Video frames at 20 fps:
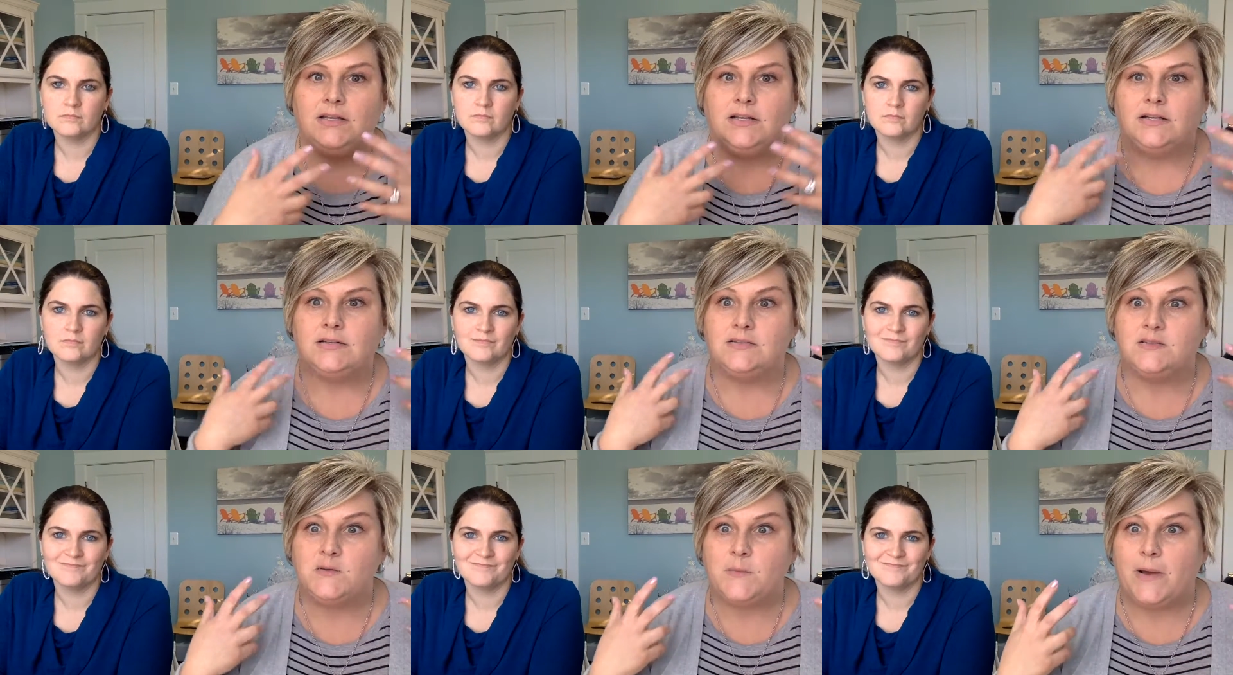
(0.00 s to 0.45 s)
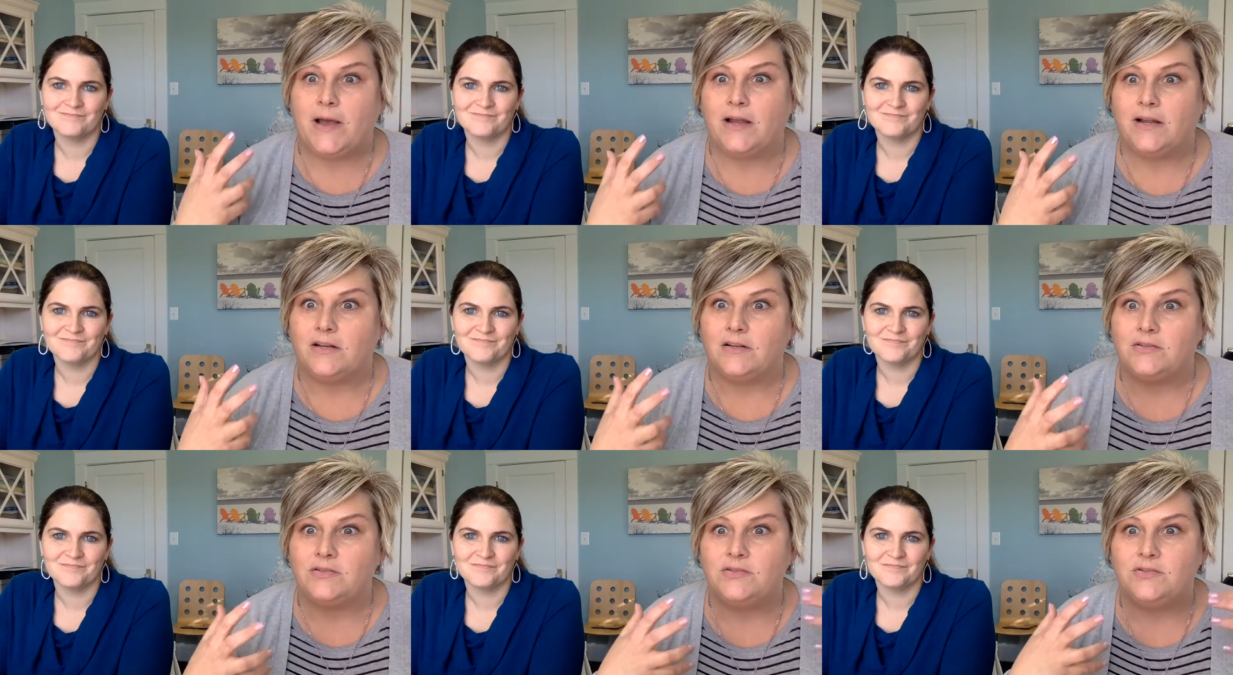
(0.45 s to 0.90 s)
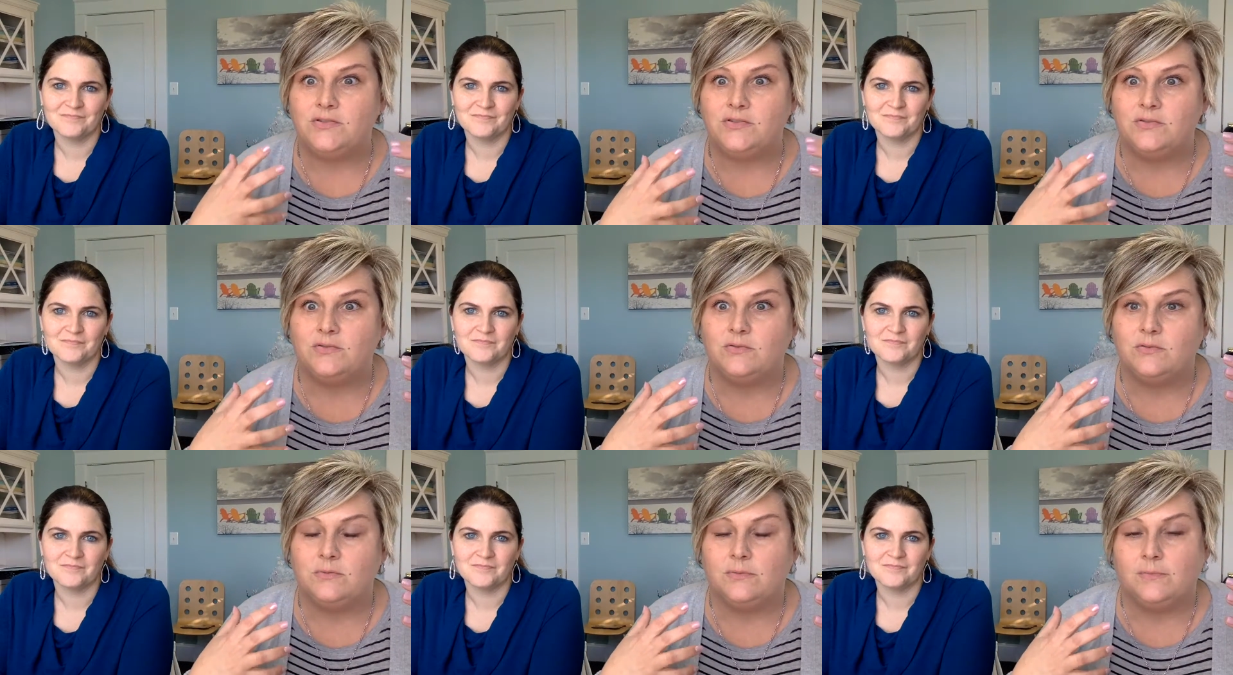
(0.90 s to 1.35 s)
Speaker 1: conspires
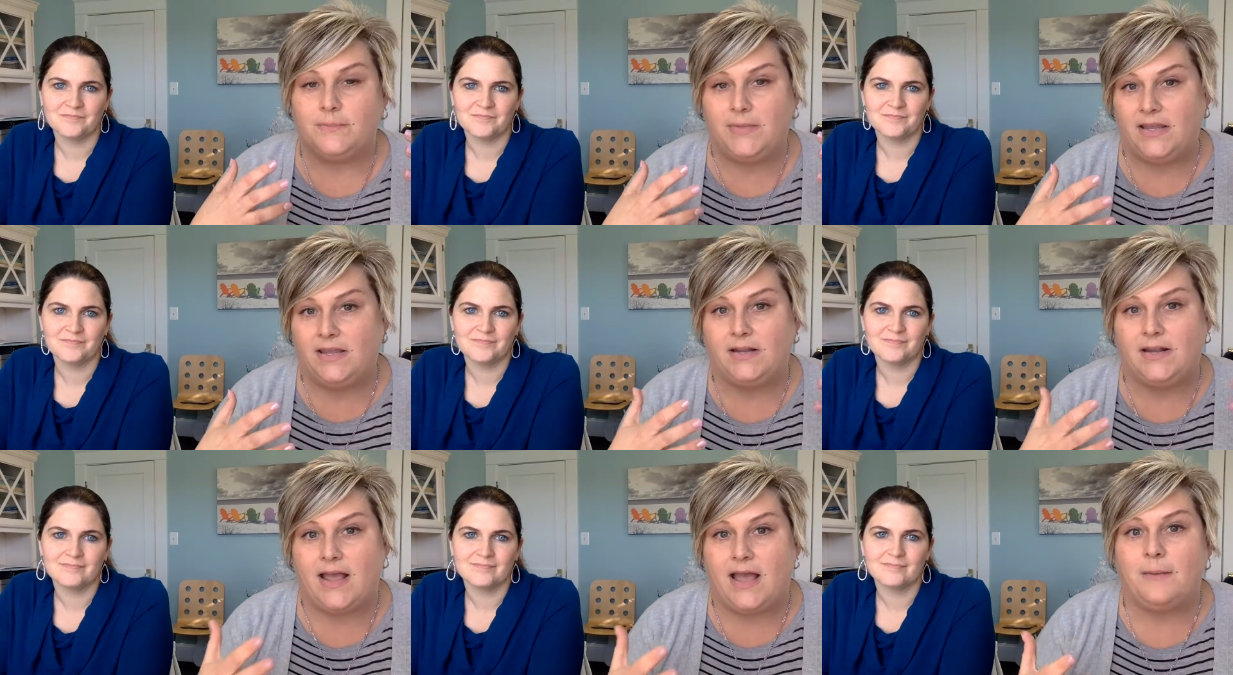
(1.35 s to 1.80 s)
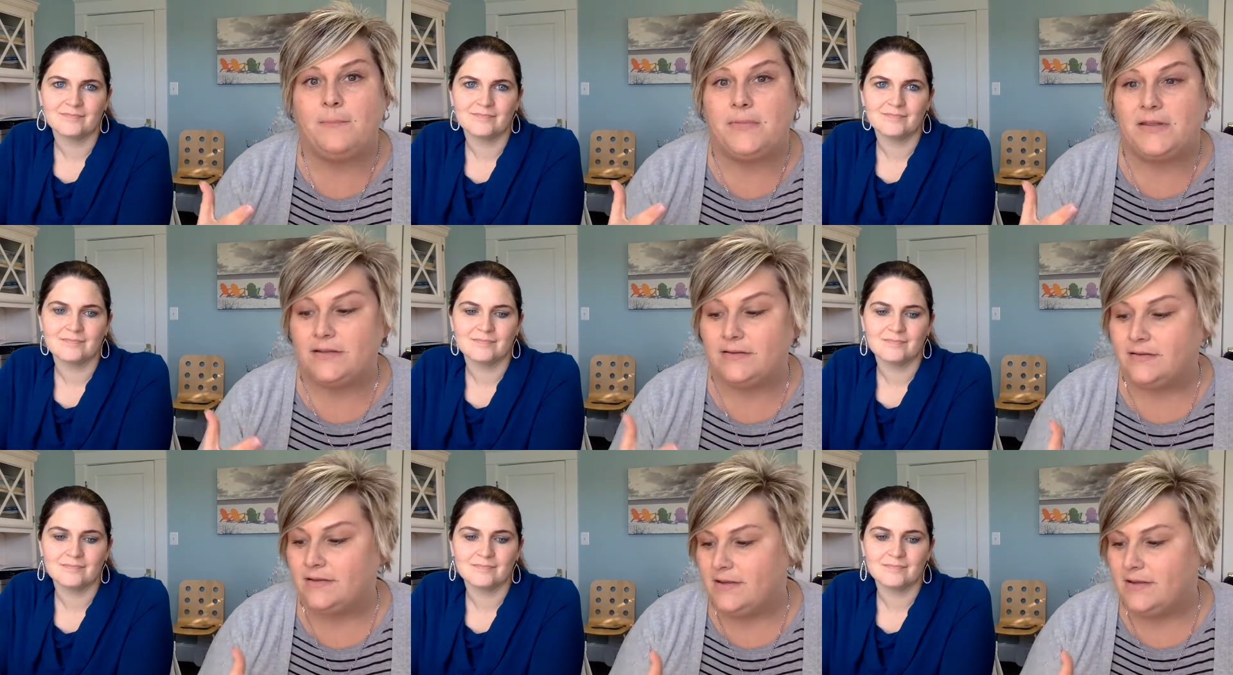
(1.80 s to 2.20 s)
to make it happen.